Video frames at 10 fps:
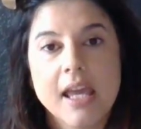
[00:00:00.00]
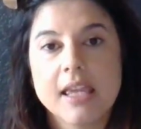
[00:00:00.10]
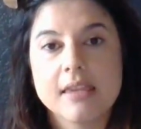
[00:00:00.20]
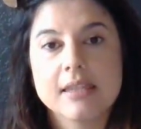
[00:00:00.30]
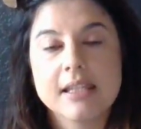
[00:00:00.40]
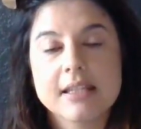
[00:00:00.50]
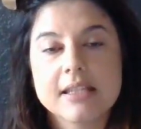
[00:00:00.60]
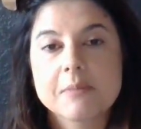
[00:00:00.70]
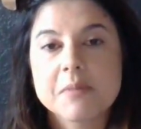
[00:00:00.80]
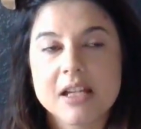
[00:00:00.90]
and the
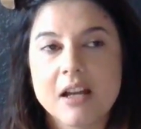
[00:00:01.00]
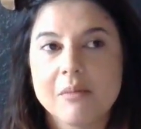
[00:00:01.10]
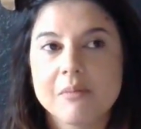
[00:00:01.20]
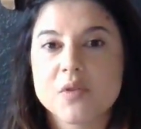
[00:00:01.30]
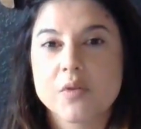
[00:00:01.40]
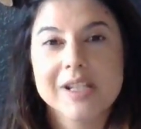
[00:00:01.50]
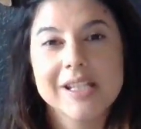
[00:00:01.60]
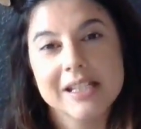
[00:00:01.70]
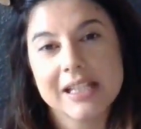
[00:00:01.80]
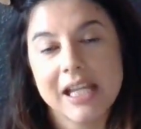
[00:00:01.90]
symptoms or
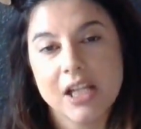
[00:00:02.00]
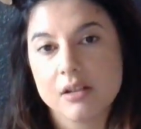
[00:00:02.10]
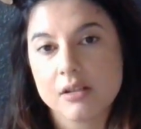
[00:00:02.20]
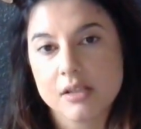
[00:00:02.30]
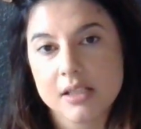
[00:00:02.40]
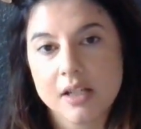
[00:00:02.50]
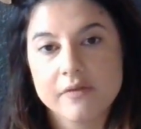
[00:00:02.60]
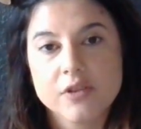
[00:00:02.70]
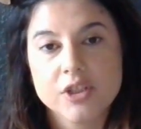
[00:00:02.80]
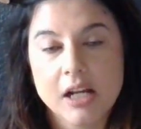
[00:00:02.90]
indicators
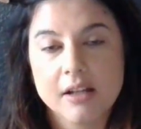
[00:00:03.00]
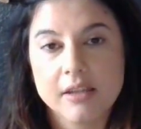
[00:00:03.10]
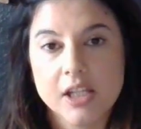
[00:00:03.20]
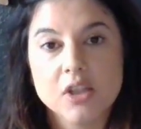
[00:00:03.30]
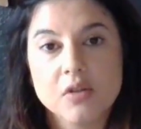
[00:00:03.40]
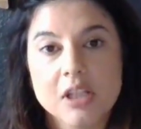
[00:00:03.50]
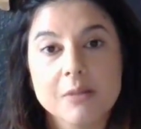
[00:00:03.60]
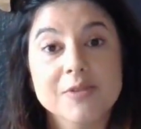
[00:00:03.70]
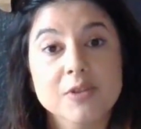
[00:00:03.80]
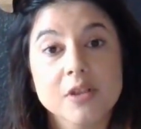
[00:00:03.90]
of shock that you
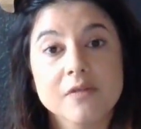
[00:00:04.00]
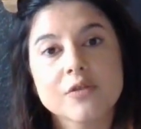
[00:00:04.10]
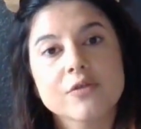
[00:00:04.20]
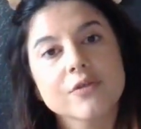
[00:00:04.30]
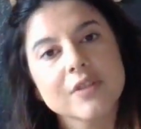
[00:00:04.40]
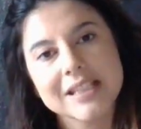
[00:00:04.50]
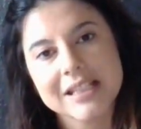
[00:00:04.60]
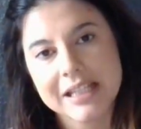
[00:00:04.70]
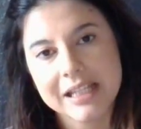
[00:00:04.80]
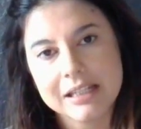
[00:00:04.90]
can observe through the
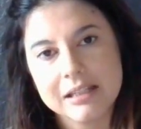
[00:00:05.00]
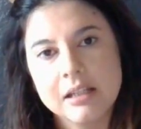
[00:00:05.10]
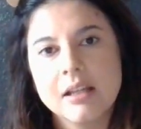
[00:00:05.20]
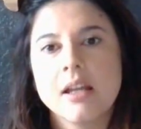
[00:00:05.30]
skin.